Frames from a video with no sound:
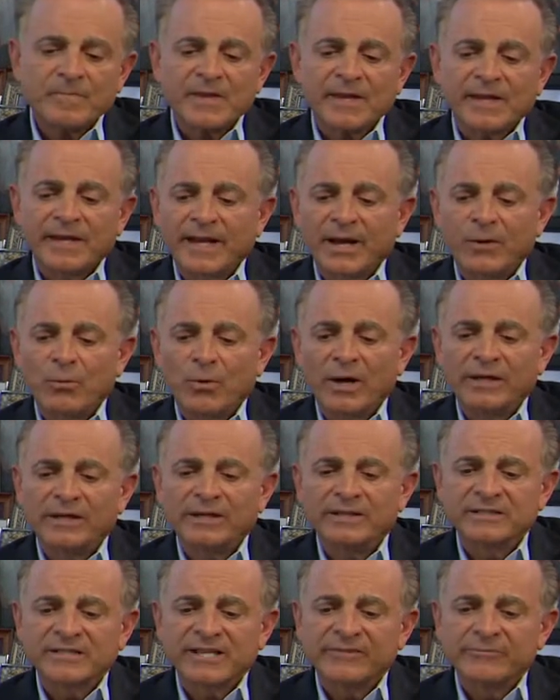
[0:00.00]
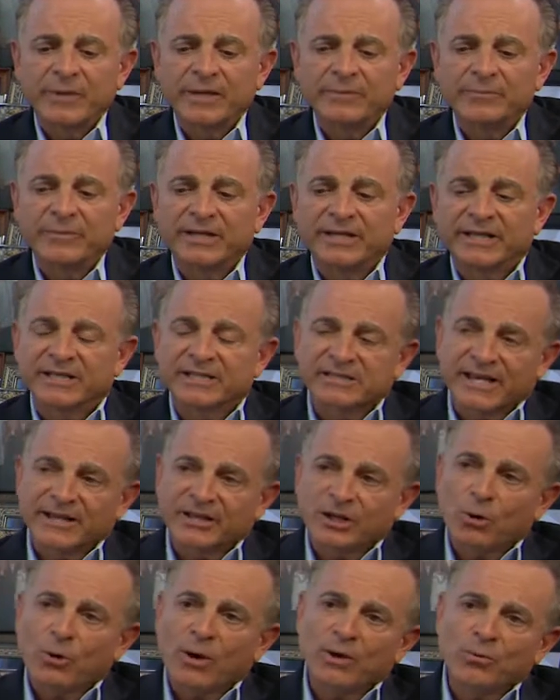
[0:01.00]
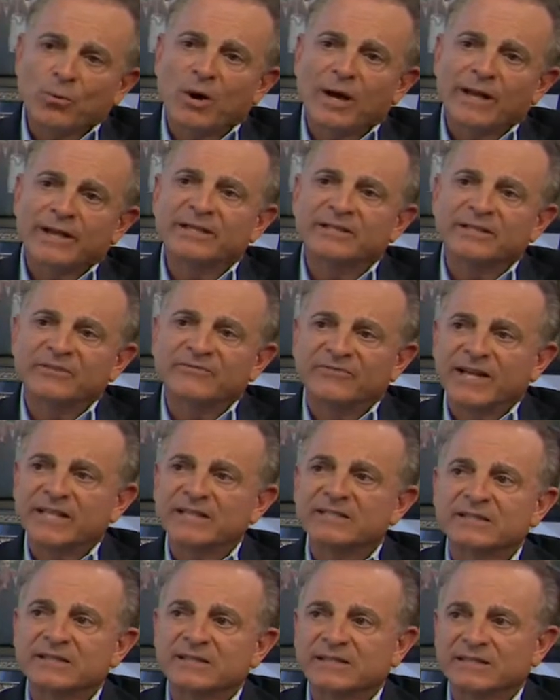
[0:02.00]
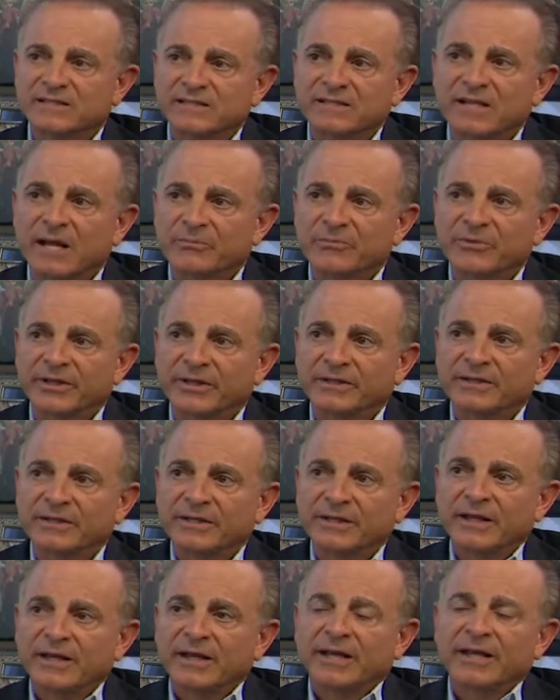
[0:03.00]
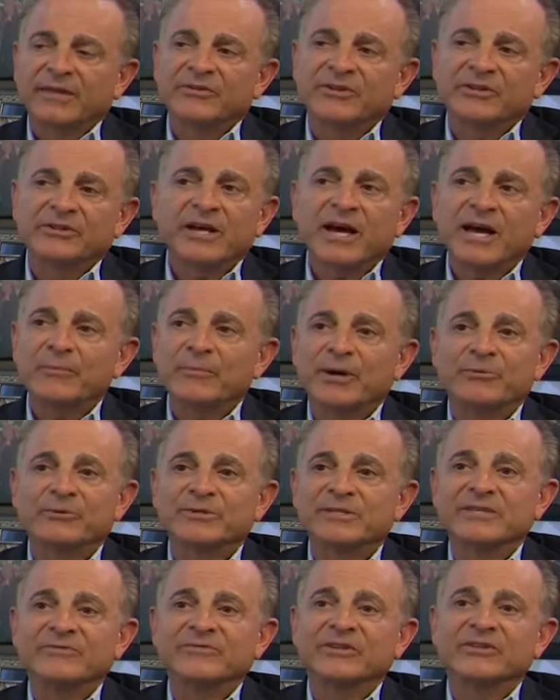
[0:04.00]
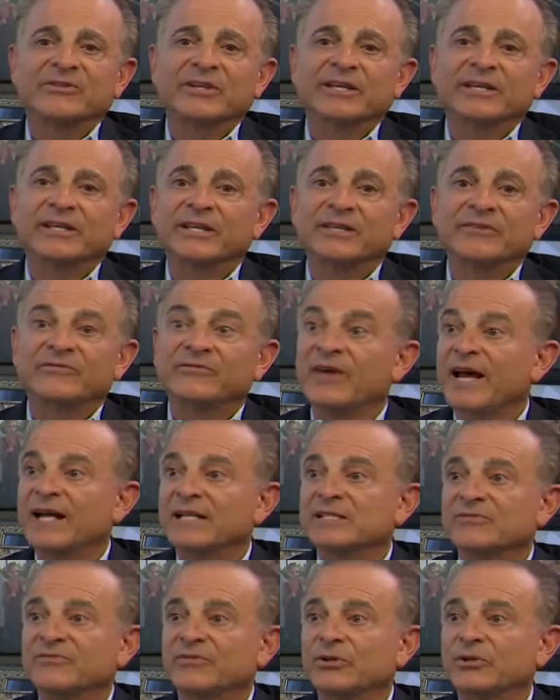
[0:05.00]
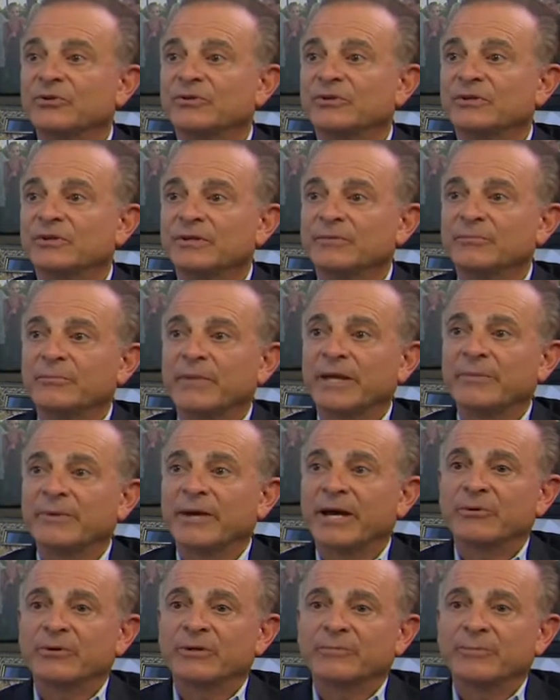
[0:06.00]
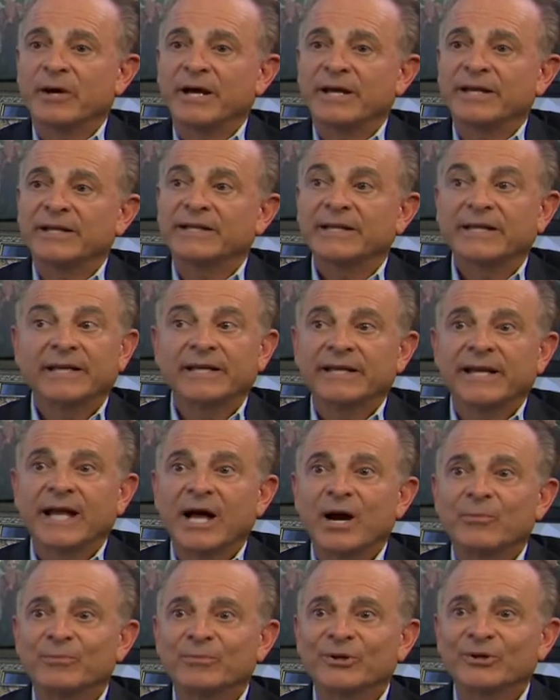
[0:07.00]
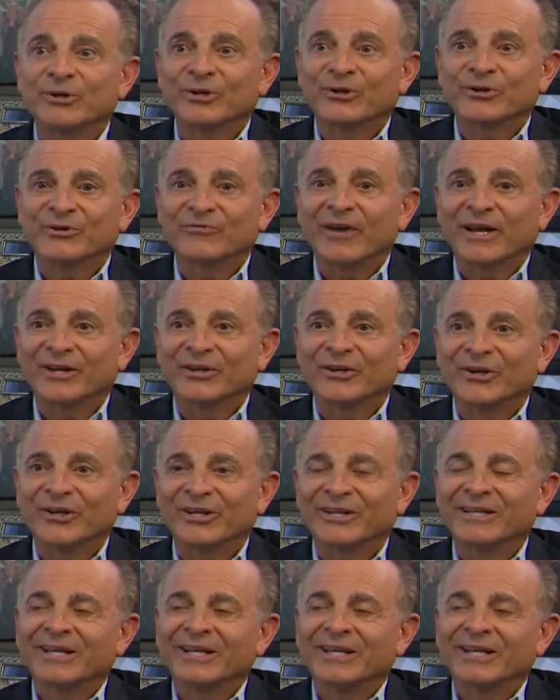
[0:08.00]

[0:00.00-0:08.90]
And I wanted to save my money because I know I wanted to invest it in something. At the time, I was even thinking fast food. Maybe I would buy an In-N-Out burger if I could.